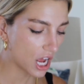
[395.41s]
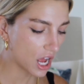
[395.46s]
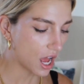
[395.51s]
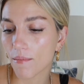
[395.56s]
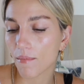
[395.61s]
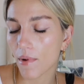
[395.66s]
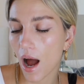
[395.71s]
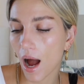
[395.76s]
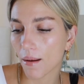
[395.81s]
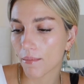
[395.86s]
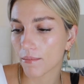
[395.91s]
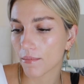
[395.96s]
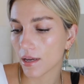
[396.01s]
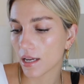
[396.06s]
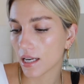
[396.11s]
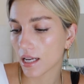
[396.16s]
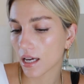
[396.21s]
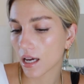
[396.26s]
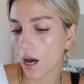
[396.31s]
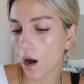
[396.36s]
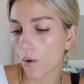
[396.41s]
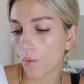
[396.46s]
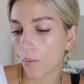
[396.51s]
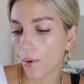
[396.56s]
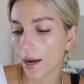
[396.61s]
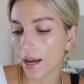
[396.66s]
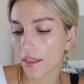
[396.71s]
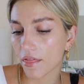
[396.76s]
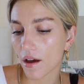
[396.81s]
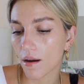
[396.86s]
I'm meeting
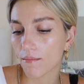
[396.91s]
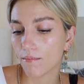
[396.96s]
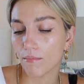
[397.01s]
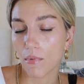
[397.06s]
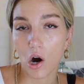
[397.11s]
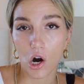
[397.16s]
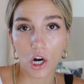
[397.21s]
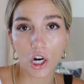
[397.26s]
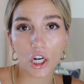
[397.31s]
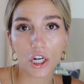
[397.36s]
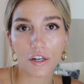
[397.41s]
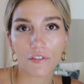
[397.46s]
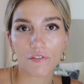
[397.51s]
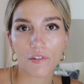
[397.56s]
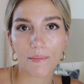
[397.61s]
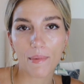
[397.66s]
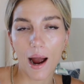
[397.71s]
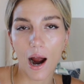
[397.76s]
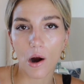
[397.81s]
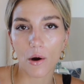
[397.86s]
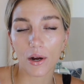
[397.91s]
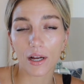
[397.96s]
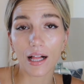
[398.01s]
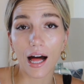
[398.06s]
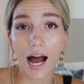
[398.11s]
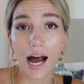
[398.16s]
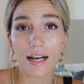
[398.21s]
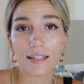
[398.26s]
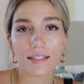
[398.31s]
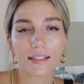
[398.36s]
with Mark from
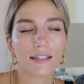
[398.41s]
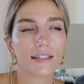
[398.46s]
Hourglass.